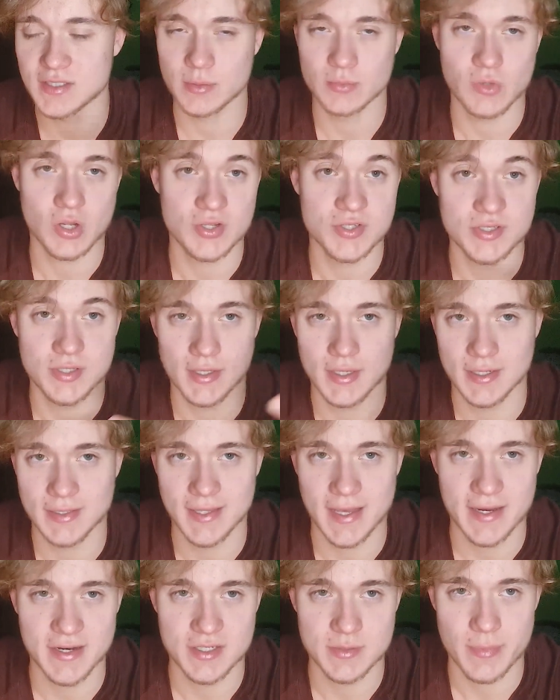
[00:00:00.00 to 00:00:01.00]
I'm not saying
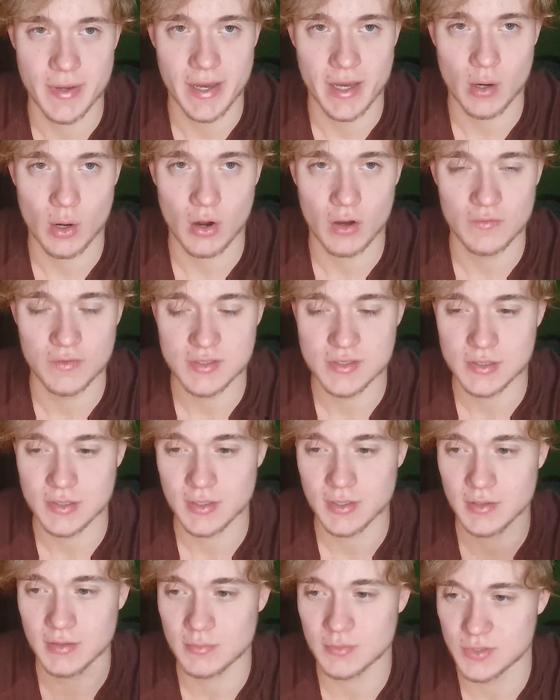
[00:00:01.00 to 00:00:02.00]
that is bad,
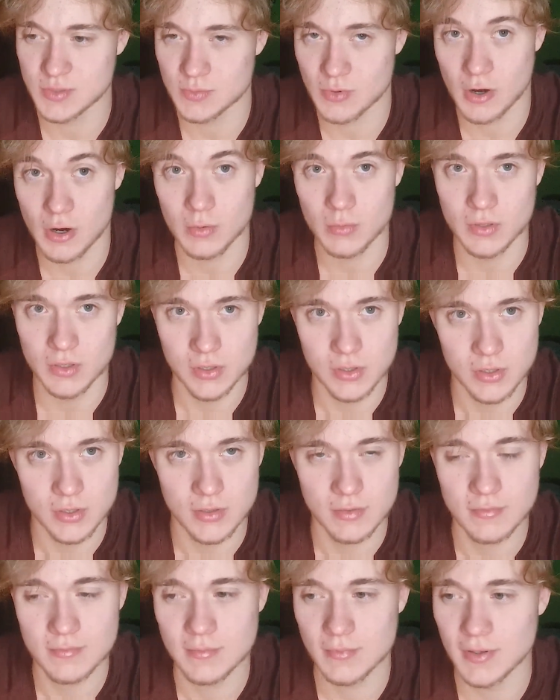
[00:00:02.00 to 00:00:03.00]
obviously, it's probably good,
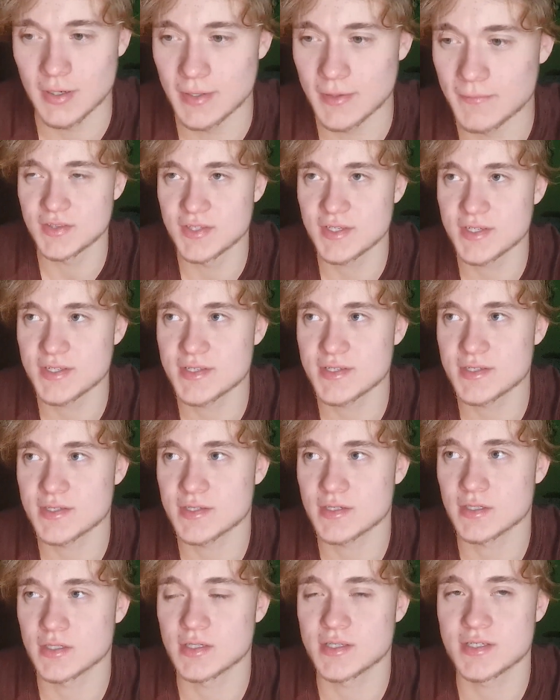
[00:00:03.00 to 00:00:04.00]
but this
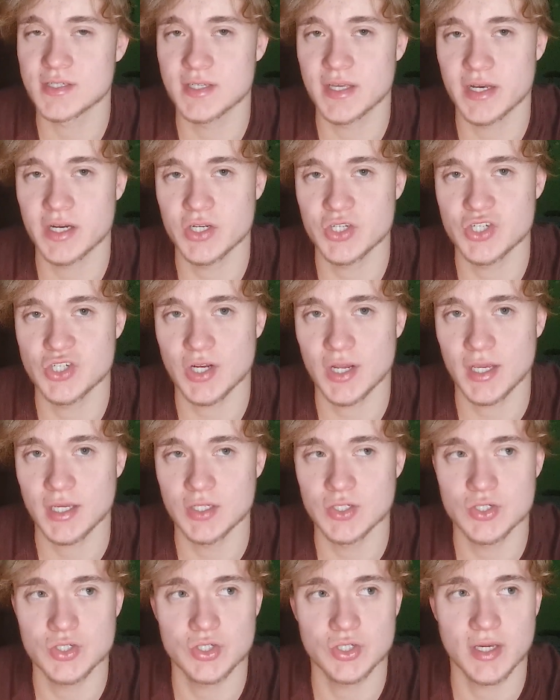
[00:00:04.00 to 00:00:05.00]
sudden
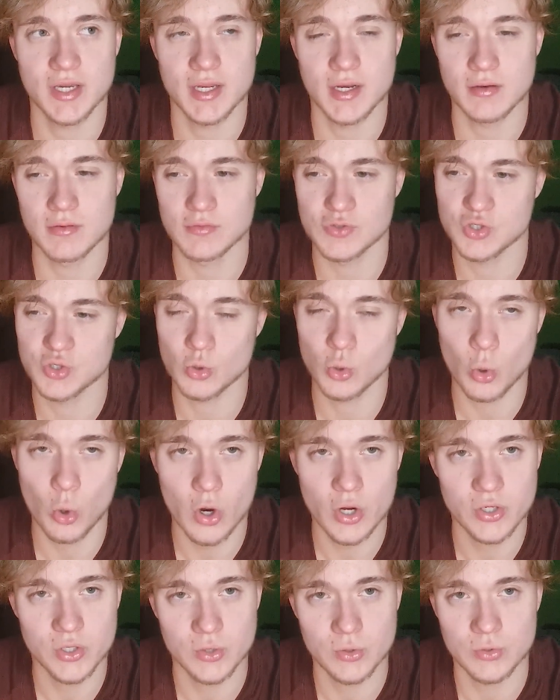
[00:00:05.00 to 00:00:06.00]
change can
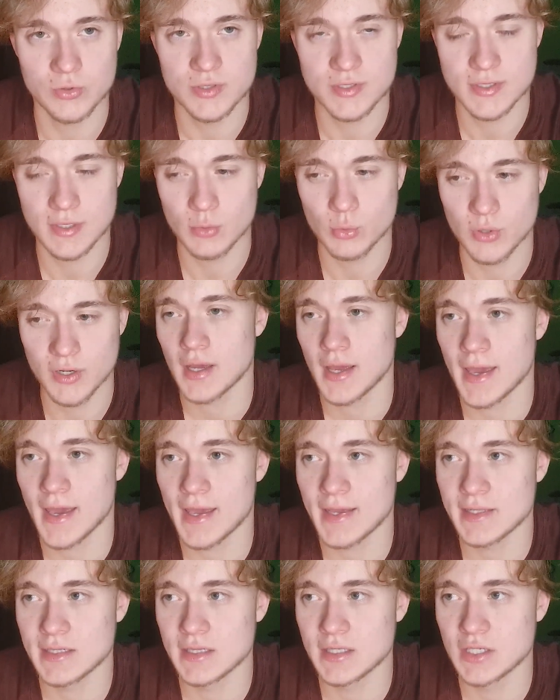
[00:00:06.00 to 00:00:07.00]
scorn you in some ways
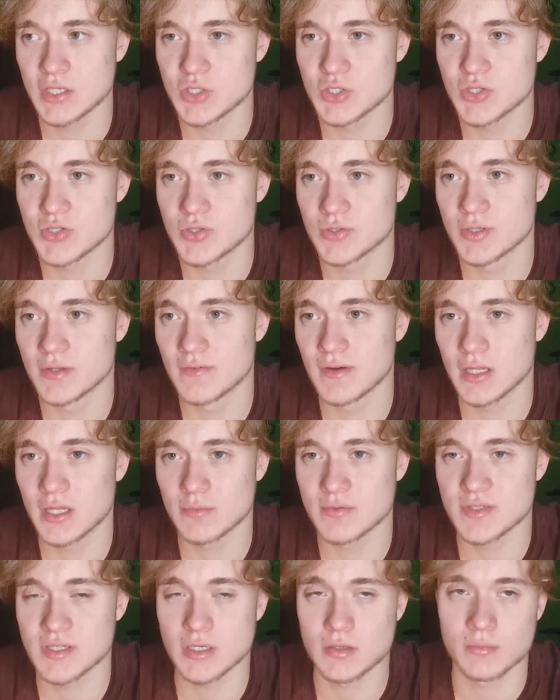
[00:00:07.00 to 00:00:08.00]
and lead you to develop
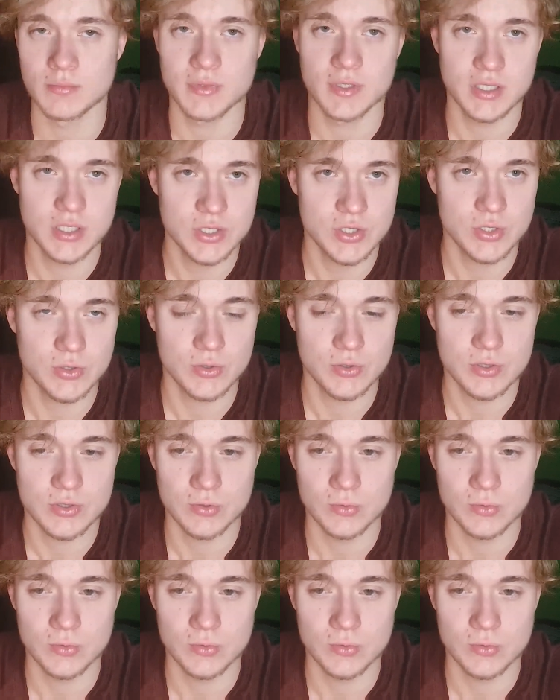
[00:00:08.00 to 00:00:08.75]
some issues